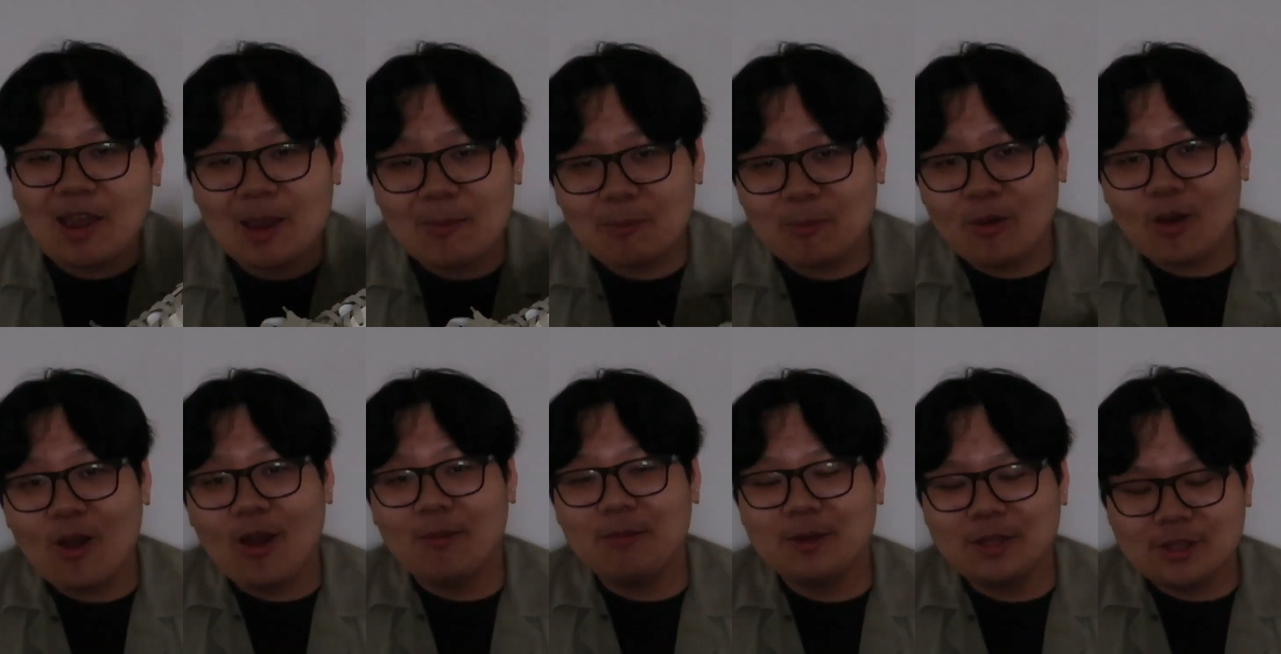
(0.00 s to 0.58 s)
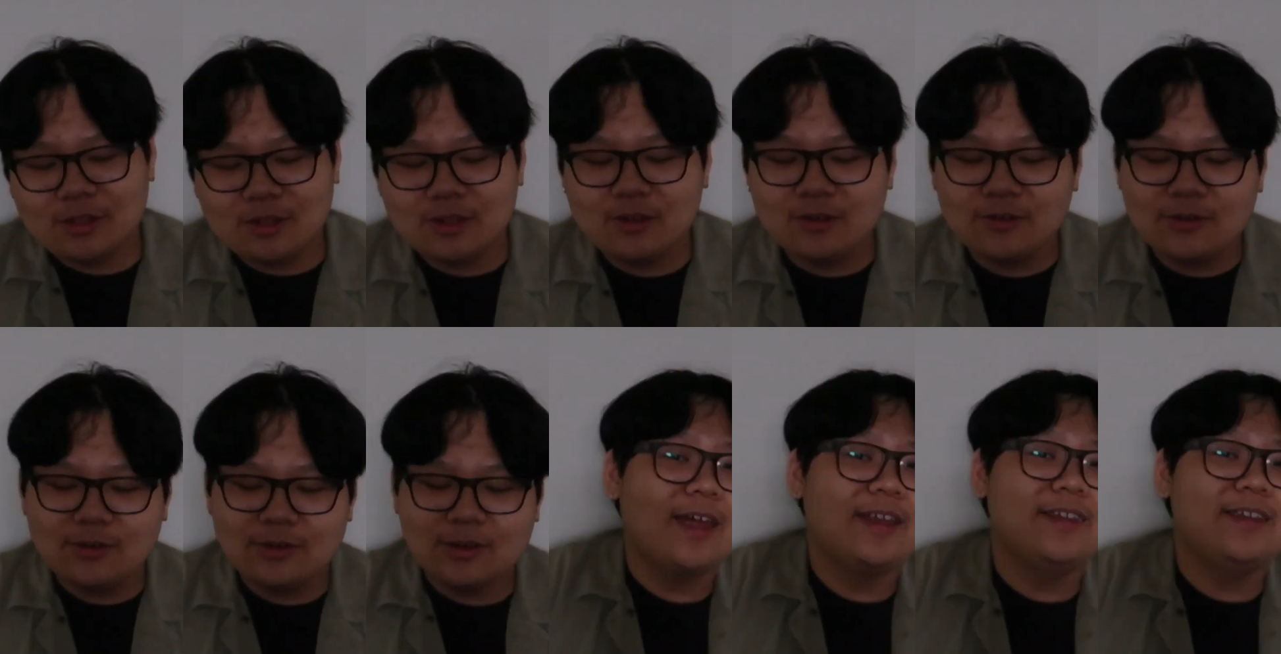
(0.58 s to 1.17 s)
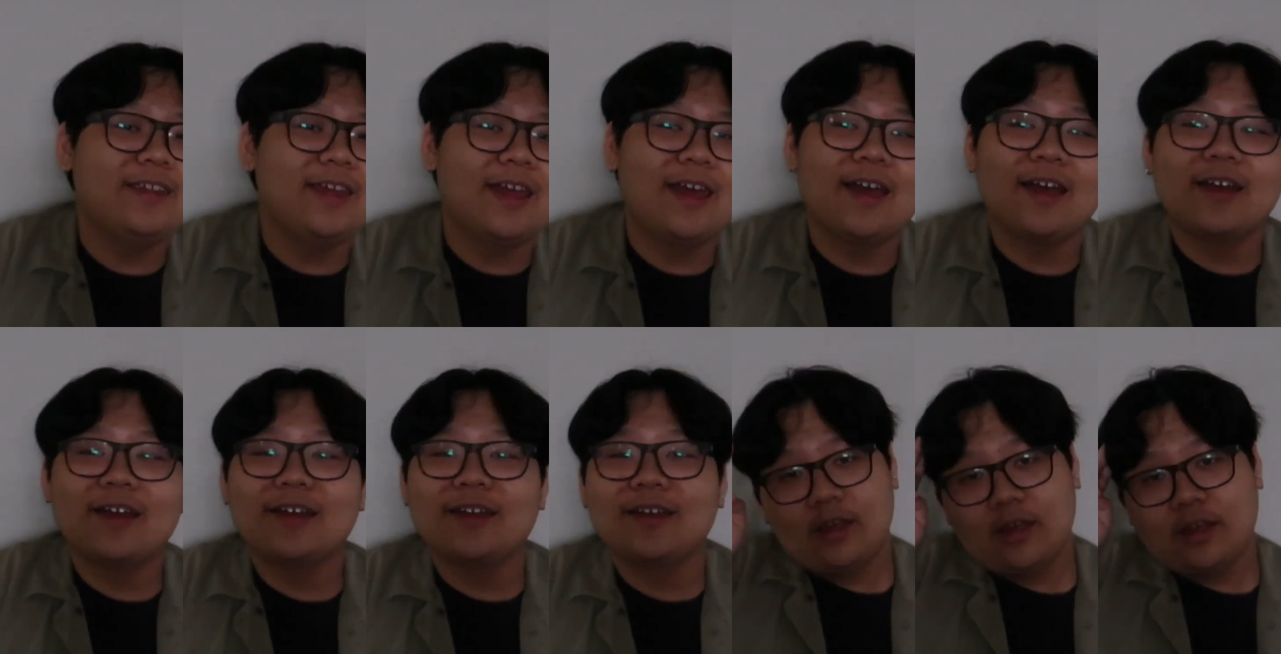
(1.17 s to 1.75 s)
I promise you. And
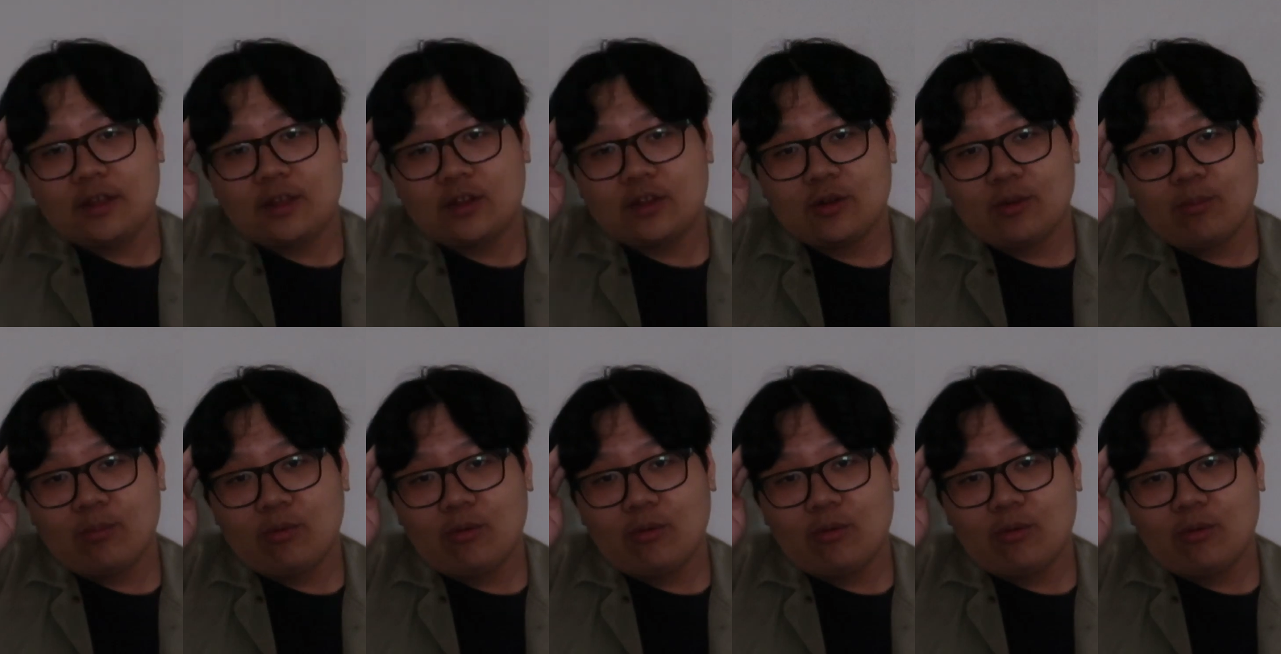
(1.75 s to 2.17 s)
yeah, it's your